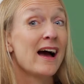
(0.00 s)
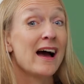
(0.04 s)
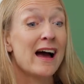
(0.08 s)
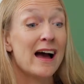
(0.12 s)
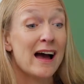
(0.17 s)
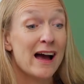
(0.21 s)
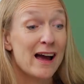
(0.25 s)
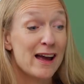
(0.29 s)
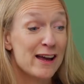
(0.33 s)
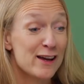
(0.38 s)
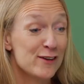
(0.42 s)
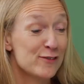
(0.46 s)

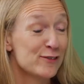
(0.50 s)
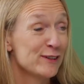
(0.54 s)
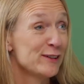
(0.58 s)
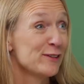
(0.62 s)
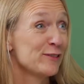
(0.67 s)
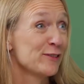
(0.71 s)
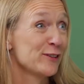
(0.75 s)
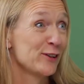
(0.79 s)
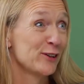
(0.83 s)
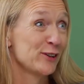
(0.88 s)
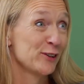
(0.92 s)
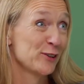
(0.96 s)
I have
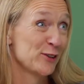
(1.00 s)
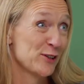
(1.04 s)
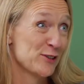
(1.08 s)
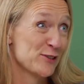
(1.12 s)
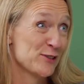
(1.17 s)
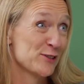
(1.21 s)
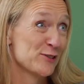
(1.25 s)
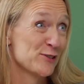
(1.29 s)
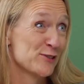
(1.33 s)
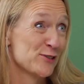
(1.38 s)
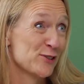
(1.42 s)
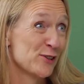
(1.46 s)
lived on the
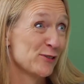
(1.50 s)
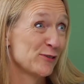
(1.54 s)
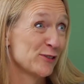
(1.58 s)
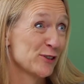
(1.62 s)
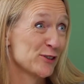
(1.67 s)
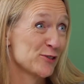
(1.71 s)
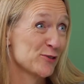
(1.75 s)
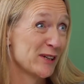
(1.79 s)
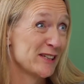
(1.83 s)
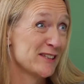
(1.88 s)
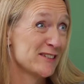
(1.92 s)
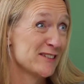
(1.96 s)
Costa del Sol for
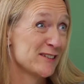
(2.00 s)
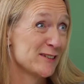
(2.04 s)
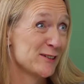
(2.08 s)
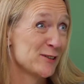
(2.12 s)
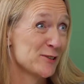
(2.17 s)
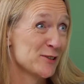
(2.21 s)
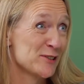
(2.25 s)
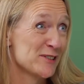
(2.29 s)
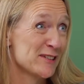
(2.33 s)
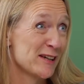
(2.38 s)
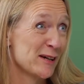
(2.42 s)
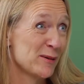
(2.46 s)
20
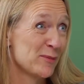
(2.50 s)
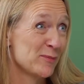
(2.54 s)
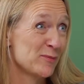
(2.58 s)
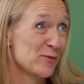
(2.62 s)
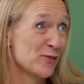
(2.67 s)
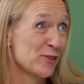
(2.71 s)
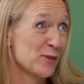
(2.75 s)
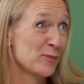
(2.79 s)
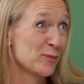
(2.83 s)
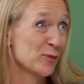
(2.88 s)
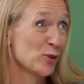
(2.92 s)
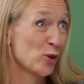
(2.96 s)
years. I'm
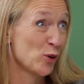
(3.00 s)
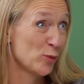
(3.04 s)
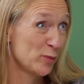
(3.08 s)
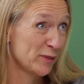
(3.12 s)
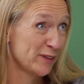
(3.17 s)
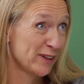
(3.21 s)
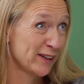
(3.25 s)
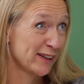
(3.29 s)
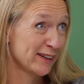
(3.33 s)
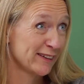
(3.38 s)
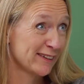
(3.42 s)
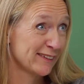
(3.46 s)
from
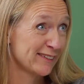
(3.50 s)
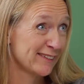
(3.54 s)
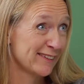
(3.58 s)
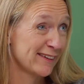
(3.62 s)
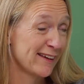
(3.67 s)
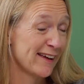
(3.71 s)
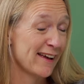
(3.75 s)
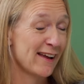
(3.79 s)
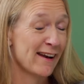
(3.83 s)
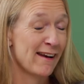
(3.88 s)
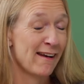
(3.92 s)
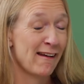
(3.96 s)
Copenhagen,
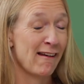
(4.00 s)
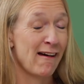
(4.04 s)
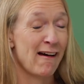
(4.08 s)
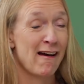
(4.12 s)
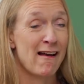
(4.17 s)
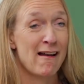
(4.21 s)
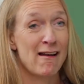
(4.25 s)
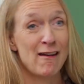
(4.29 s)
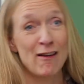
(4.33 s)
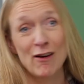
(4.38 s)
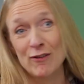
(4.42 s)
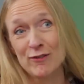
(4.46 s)
and
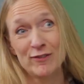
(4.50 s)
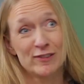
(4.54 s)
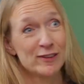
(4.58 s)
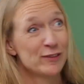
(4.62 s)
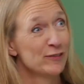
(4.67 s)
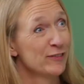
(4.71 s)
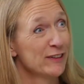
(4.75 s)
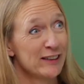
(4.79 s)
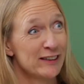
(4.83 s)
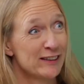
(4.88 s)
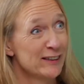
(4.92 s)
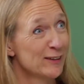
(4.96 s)
I love
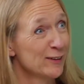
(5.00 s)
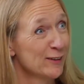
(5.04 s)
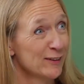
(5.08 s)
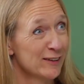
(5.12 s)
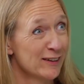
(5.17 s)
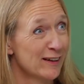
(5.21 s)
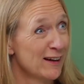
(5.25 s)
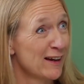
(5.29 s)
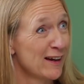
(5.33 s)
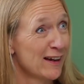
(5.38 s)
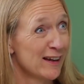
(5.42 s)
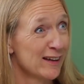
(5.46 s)
living here.
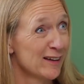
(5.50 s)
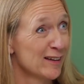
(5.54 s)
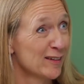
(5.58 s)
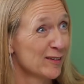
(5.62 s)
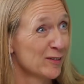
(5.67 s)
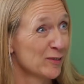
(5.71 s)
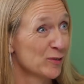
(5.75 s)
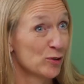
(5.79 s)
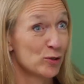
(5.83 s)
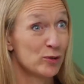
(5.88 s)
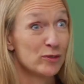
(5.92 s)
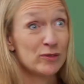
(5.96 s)
I
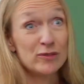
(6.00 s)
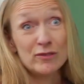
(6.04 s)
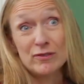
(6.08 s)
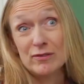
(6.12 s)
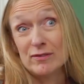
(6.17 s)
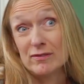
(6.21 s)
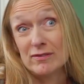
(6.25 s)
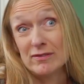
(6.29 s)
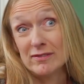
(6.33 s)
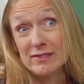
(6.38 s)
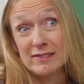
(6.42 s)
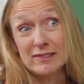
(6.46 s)
couldn't
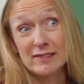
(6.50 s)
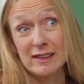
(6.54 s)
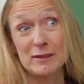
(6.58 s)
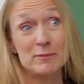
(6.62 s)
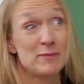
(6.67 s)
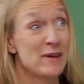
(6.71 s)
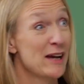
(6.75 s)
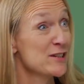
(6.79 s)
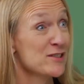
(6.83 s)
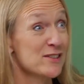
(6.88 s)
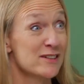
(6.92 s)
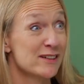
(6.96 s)

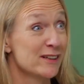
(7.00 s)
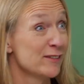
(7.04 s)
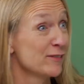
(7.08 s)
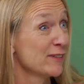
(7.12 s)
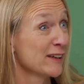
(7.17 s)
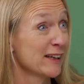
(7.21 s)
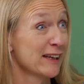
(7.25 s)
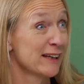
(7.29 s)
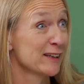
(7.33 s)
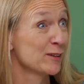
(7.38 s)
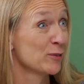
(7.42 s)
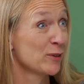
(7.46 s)
imagine
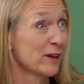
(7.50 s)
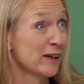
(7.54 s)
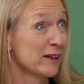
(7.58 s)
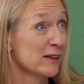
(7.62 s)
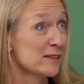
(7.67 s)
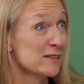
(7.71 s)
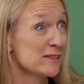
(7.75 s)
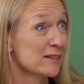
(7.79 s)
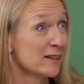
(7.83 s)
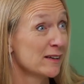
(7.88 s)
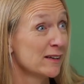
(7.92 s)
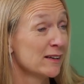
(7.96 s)
living anywhere
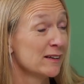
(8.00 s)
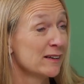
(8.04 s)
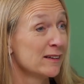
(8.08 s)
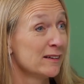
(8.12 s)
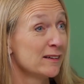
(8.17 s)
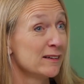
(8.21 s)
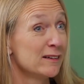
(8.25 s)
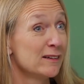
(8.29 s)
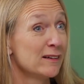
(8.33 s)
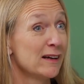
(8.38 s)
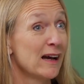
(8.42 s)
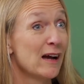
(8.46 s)
else.
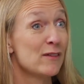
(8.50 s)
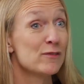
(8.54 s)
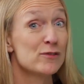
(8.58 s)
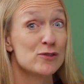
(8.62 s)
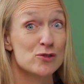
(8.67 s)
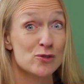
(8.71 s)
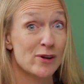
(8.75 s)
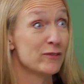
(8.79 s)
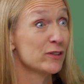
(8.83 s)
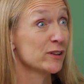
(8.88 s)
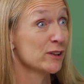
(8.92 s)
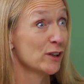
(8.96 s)
I've
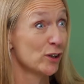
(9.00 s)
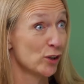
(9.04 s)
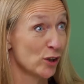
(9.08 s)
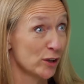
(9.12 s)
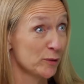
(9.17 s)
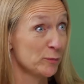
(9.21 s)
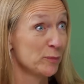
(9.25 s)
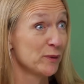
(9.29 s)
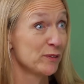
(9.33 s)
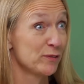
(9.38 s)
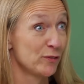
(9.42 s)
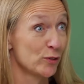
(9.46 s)
traveled a
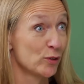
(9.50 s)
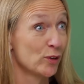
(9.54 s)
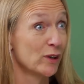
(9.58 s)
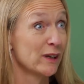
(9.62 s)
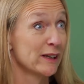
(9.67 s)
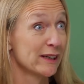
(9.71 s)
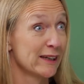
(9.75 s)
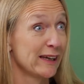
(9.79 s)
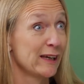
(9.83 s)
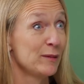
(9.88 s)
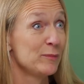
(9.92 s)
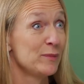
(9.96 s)
lot before
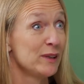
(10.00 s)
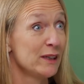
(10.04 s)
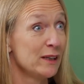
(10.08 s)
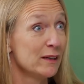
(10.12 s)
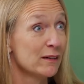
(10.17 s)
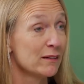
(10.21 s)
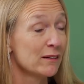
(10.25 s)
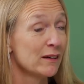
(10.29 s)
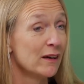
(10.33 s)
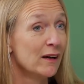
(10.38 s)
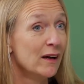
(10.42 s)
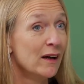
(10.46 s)
I came
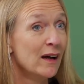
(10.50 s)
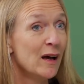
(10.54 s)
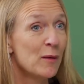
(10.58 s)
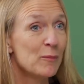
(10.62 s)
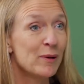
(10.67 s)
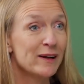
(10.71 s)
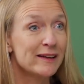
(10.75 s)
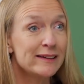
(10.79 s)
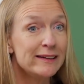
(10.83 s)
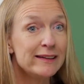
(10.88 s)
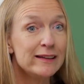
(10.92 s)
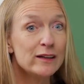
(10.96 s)
here,
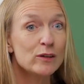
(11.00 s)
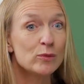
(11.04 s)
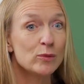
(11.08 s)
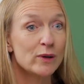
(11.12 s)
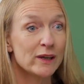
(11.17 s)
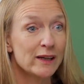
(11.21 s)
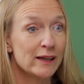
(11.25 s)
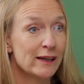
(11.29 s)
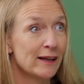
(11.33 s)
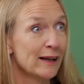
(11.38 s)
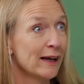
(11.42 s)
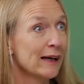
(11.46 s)
but here
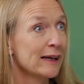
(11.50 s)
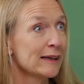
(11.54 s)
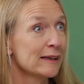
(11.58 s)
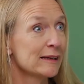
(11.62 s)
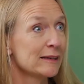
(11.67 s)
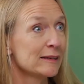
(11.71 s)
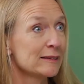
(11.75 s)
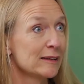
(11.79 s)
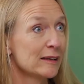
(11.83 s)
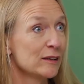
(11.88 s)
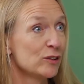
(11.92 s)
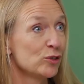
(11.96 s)
what I like
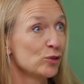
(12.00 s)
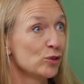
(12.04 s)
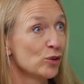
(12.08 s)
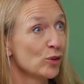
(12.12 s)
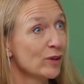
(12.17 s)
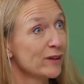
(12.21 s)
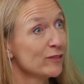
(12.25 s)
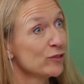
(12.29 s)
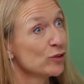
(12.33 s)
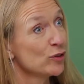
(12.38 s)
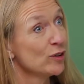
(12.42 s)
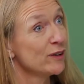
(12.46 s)
is that you
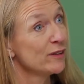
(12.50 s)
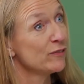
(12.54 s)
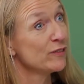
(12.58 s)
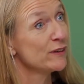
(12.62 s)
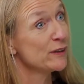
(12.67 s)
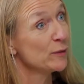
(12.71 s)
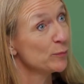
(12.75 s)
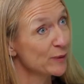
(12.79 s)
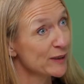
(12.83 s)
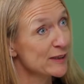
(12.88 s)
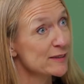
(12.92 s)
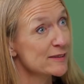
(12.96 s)
don't have to live in
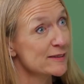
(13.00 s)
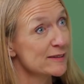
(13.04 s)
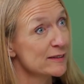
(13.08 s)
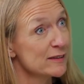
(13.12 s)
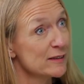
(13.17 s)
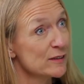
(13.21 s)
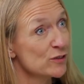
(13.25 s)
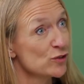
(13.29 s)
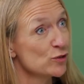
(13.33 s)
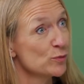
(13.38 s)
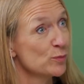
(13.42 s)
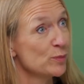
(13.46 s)
a big
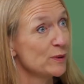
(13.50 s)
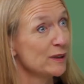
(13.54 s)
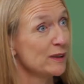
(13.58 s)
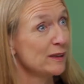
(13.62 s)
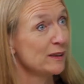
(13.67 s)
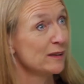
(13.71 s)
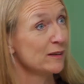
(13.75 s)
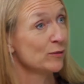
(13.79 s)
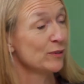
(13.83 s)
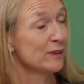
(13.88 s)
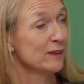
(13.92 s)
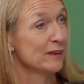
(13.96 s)
city to
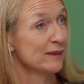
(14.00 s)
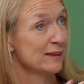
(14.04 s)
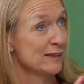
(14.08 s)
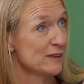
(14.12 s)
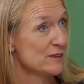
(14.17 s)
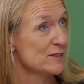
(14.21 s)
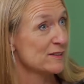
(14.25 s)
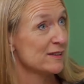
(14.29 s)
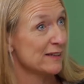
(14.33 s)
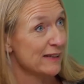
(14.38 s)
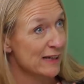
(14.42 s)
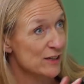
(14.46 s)
be with an
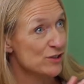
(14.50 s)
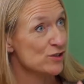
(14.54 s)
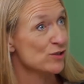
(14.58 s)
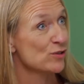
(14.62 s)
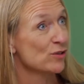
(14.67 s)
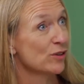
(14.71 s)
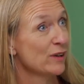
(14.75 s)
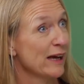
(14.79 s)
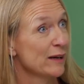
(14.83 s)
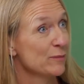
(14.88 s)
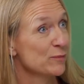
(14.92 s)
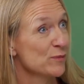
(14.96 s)

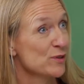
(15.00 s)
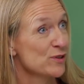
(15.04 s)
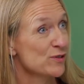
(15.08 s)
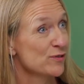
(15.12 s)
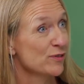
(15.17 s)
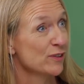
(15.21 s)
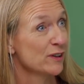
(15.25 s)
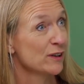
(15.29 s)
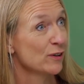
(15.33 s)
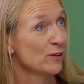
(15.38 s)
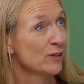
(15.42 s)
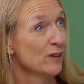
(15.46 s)
international
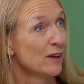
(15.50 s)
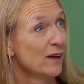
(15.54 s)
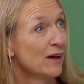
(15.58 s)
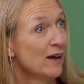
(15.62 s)
atmosphere.